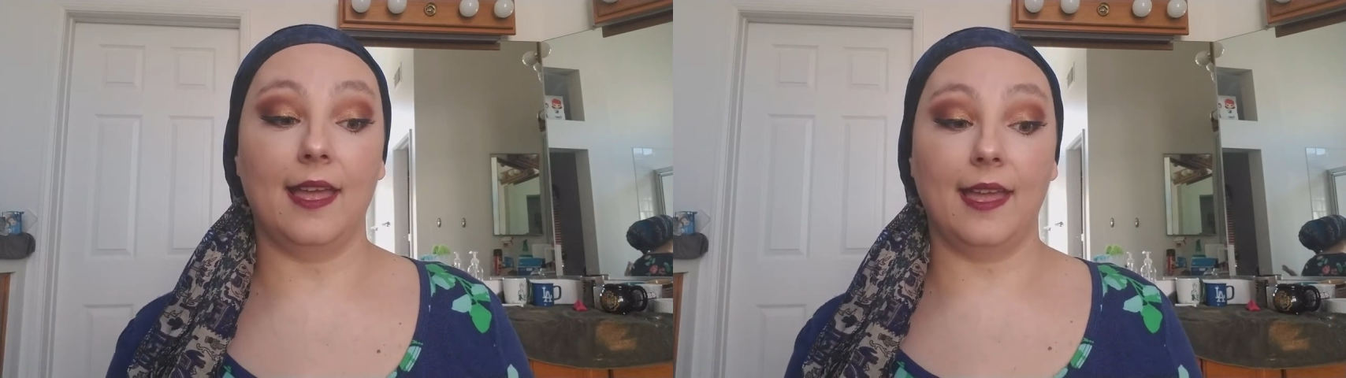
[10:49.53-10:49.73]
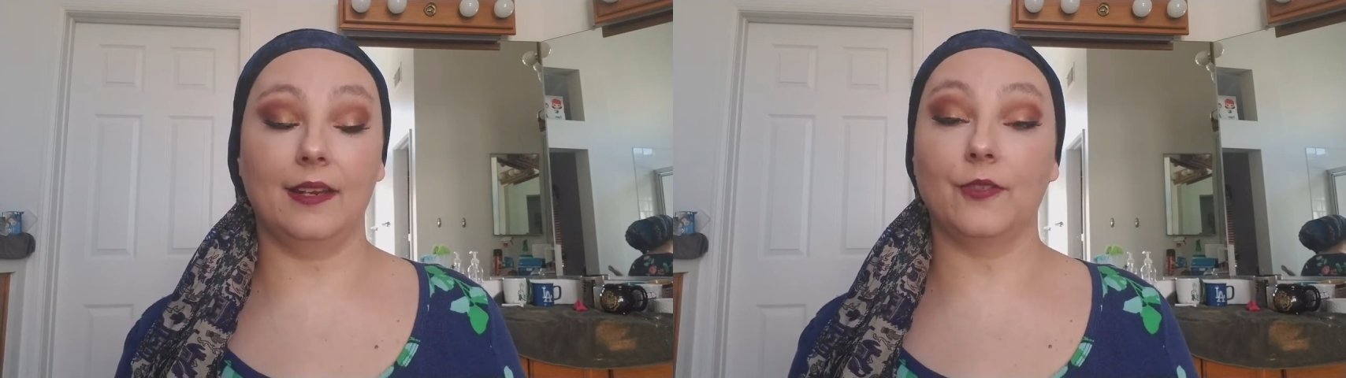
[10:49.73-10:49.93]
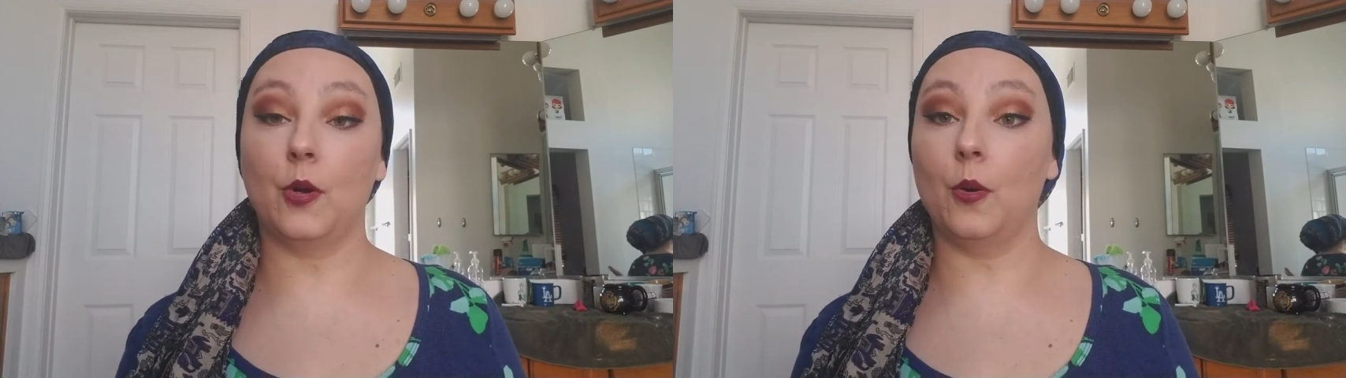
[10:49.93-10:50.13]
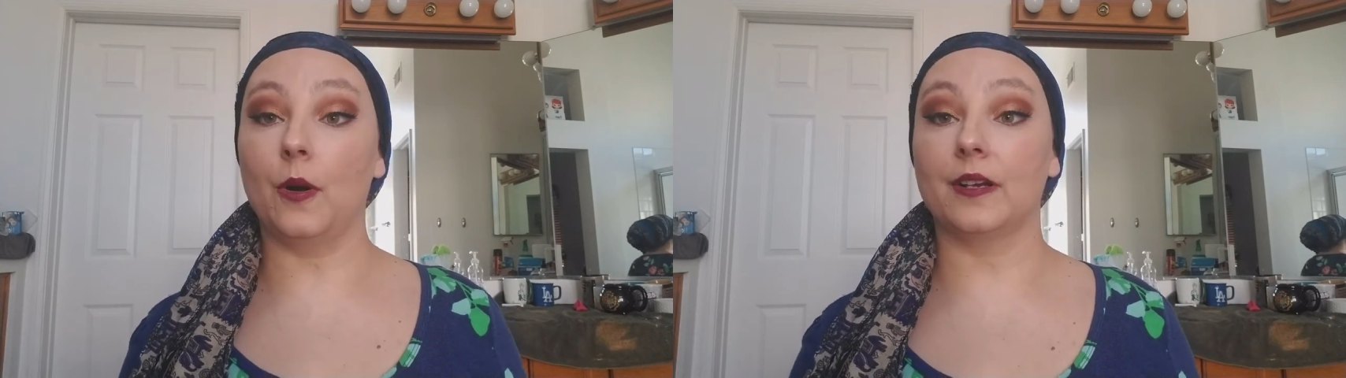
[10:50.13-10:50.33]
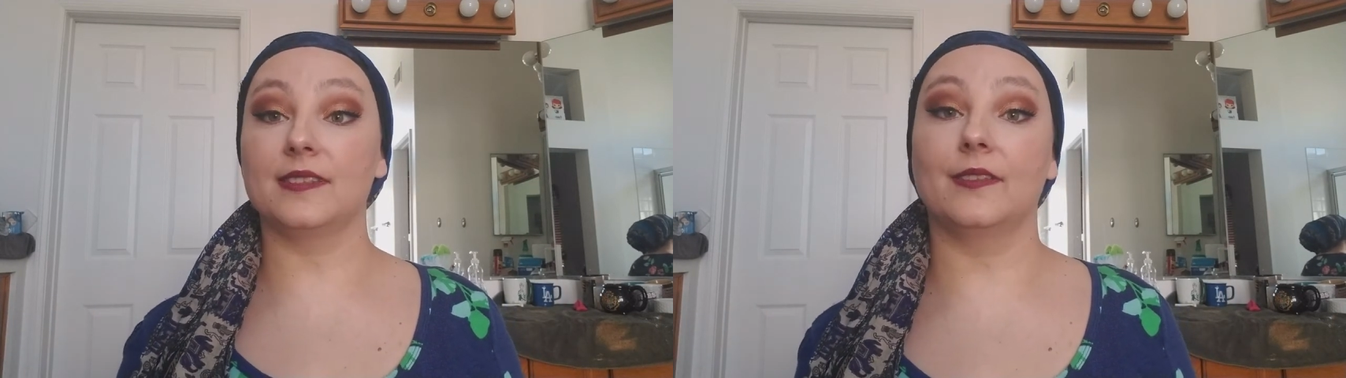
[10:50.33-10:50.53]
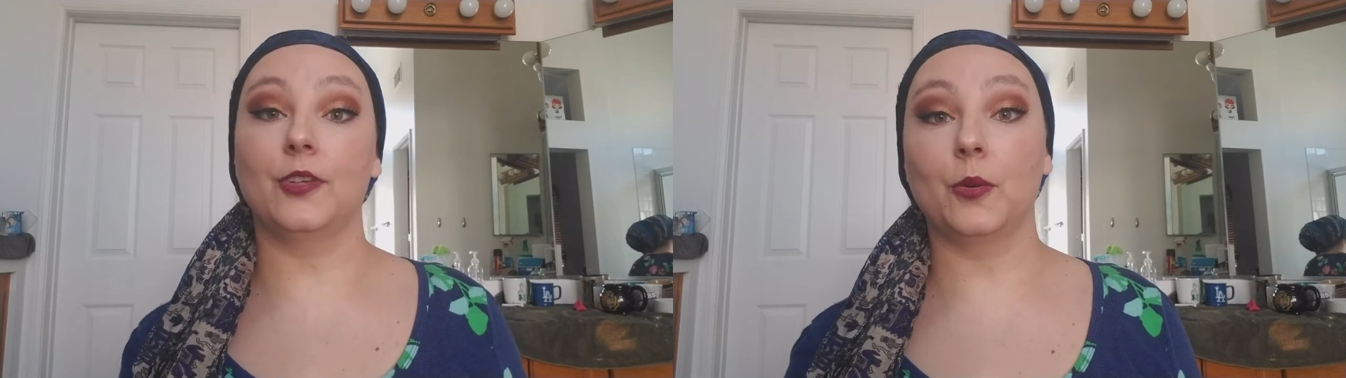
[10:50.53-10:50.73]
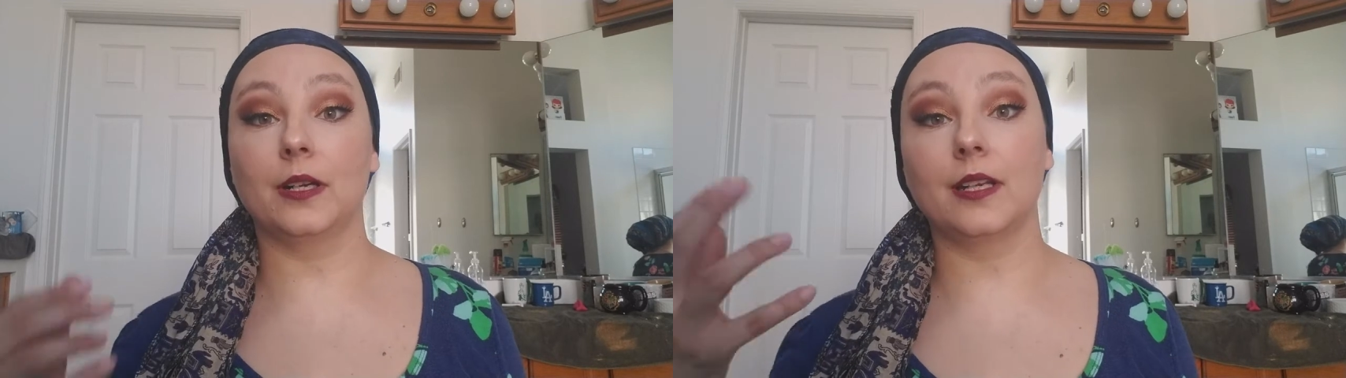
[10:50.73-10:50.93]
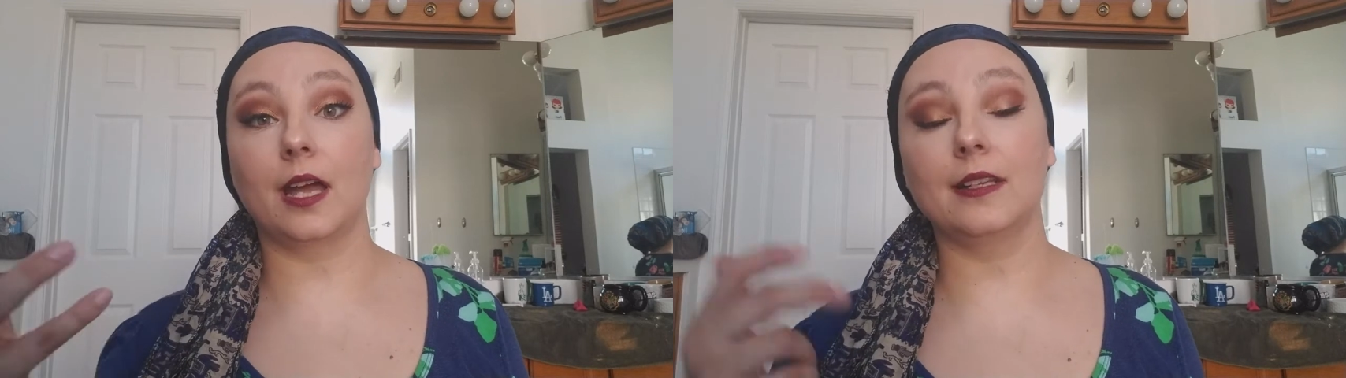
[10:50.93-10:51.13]
And of course, if you
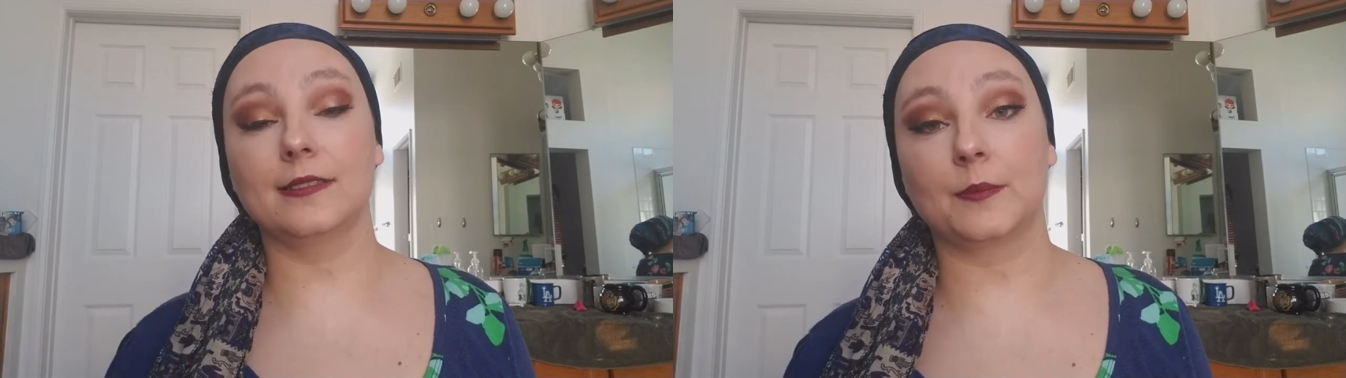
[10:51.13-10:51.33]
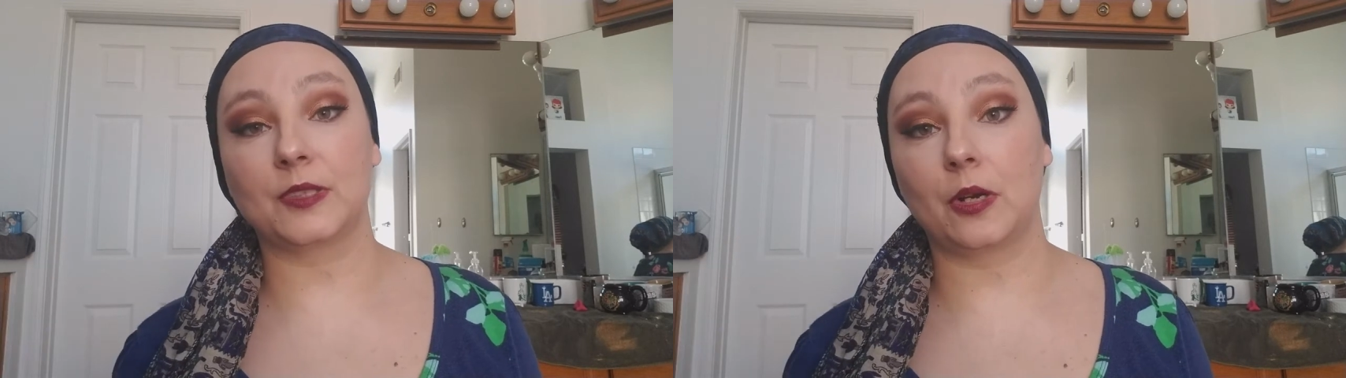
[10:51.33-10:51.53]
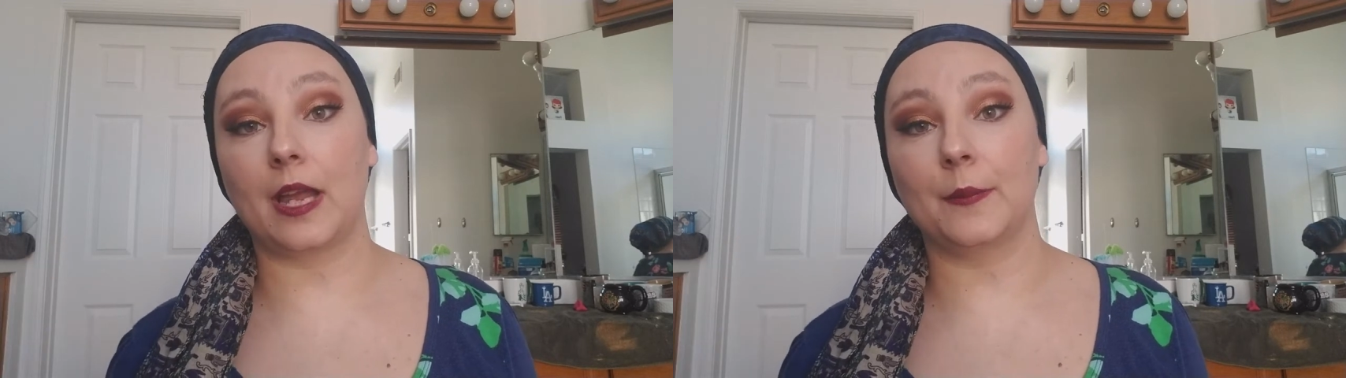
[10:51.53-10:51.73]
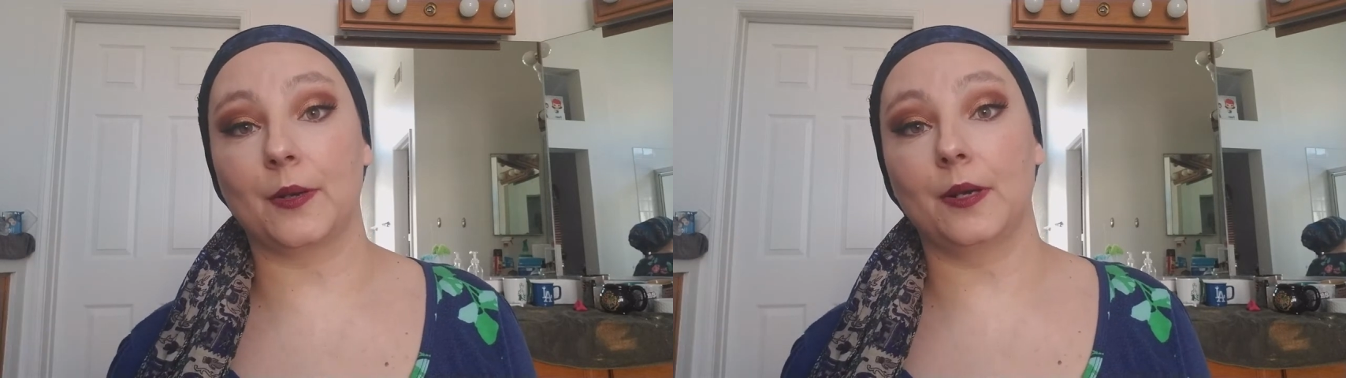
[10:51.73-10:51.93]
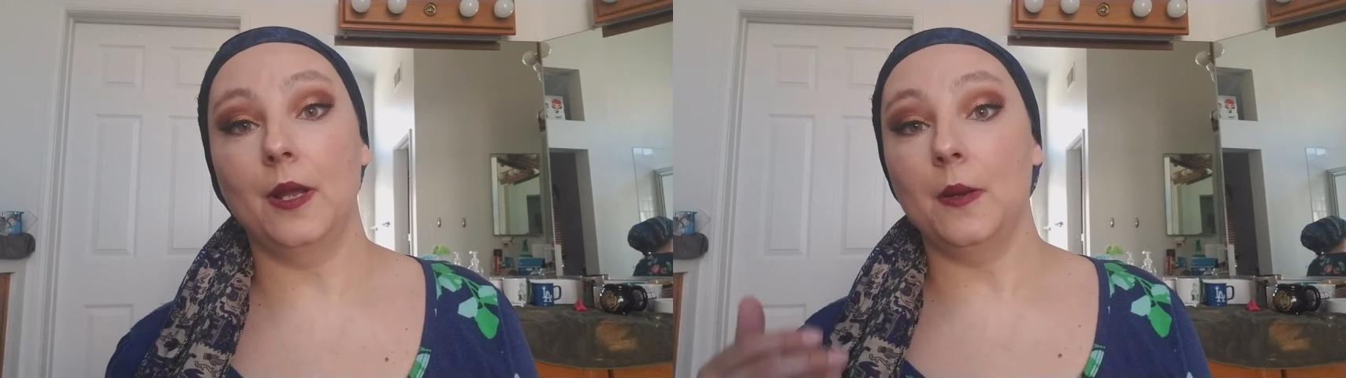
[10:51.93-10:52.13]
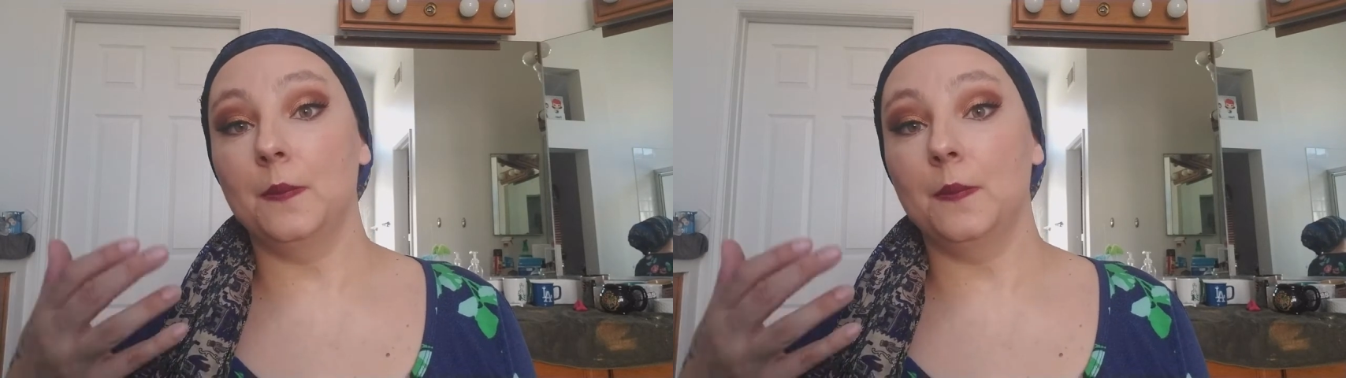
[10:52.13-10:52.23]
are not a subscriber,